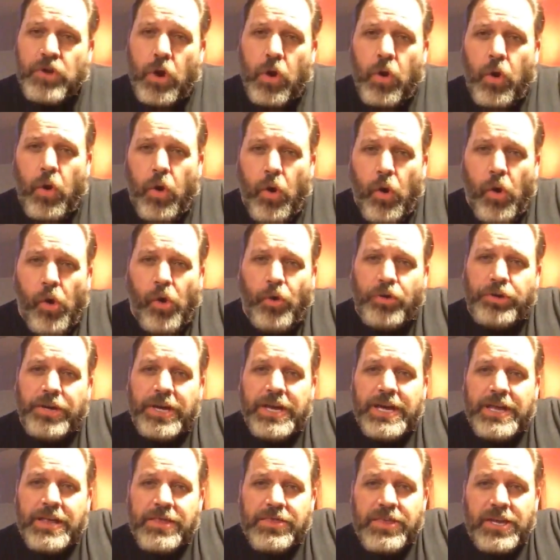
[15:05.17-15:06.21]
to hold
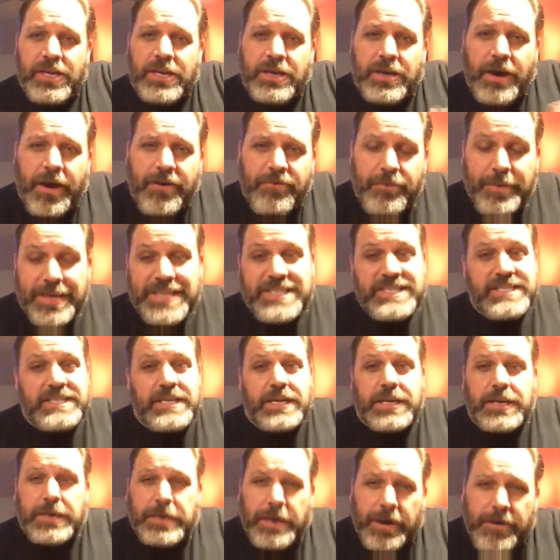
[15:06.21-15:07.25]
the government. It's
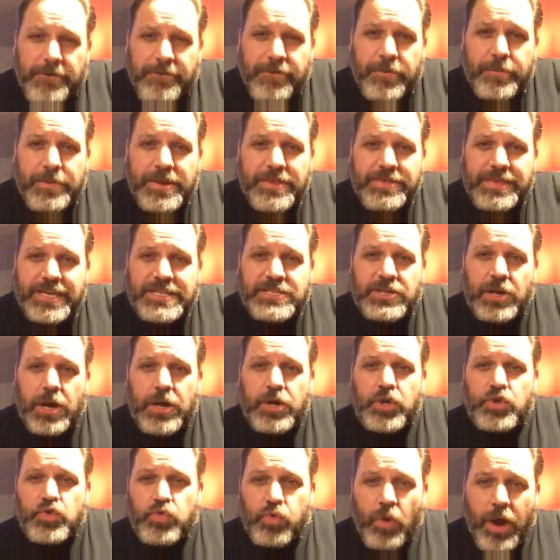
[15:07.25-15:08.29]
the government that's
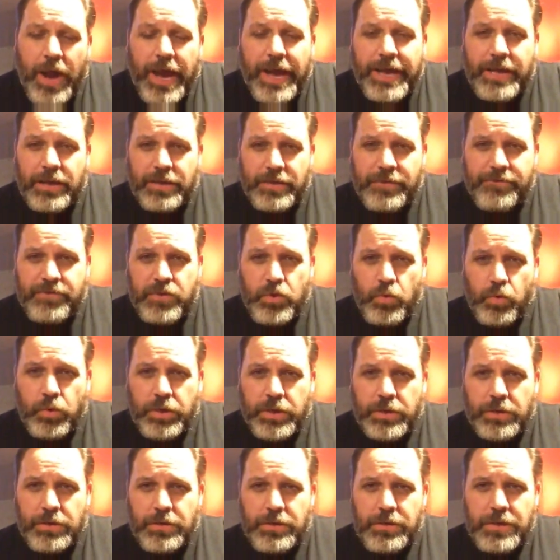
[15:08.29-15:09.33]
on trial, if you
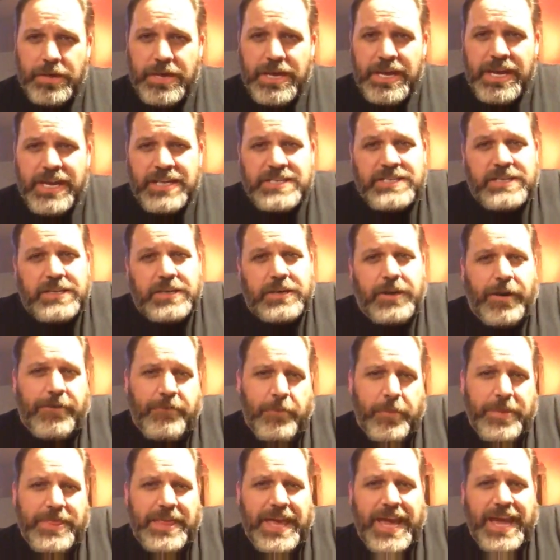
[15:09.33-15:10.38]
will. It's the
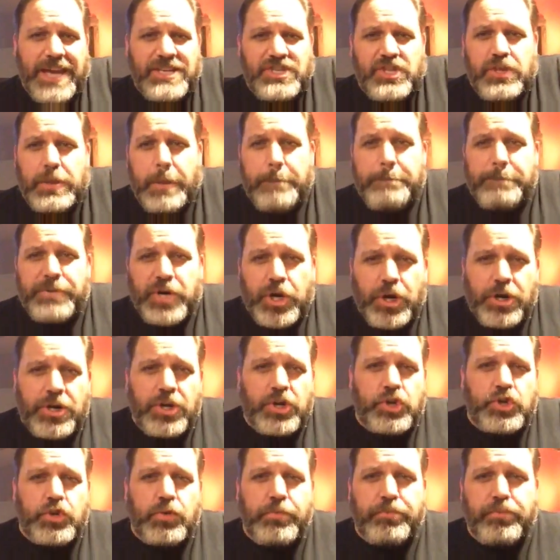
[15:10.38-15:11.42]
government that has the
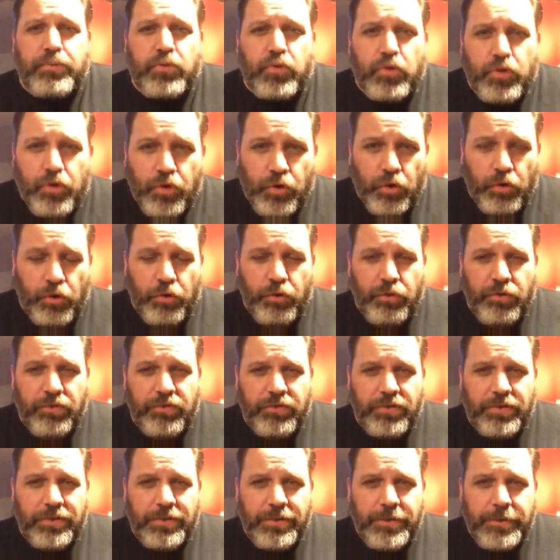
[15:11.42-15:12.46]
burden to
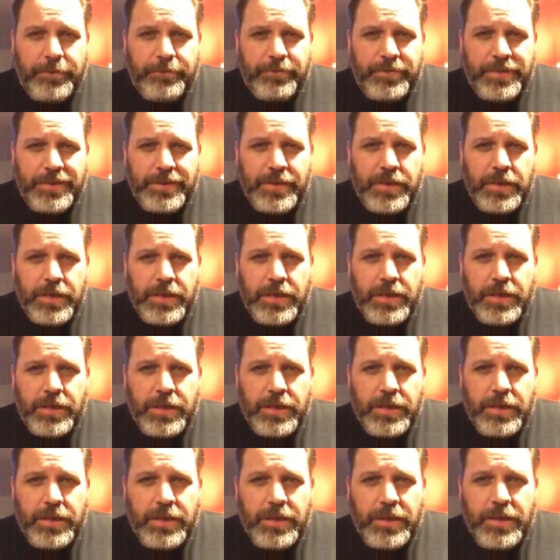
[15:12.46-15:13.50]
prove
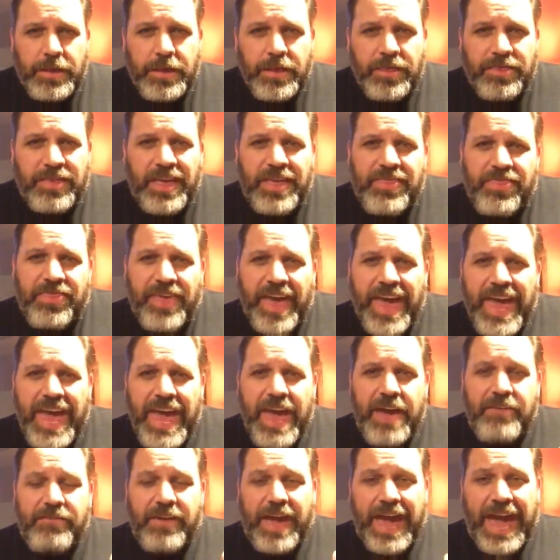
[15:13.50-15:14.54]
that they
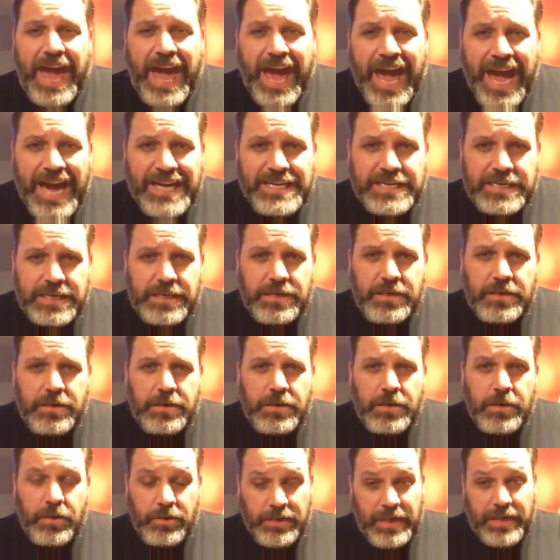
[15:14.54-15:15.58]
have acted,
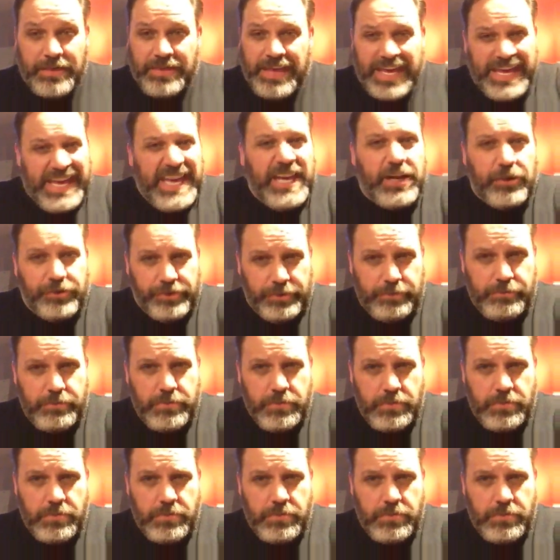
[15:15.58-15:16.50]
they killed him,